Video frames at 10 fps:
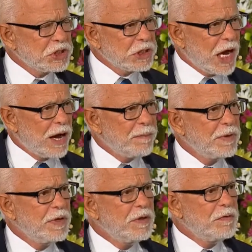stop
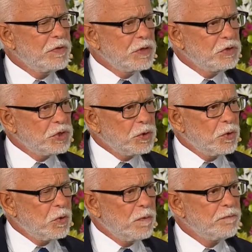the
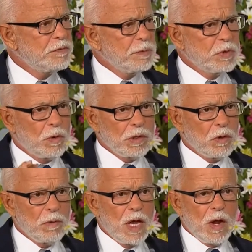Jew from going
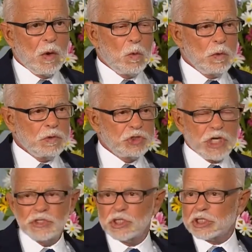home.
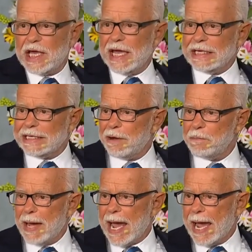Jesus can't
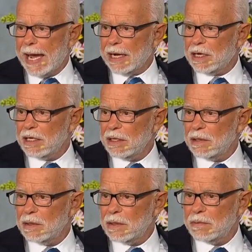come back
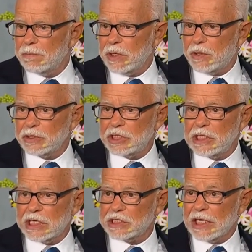because
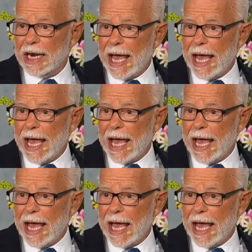he doesn't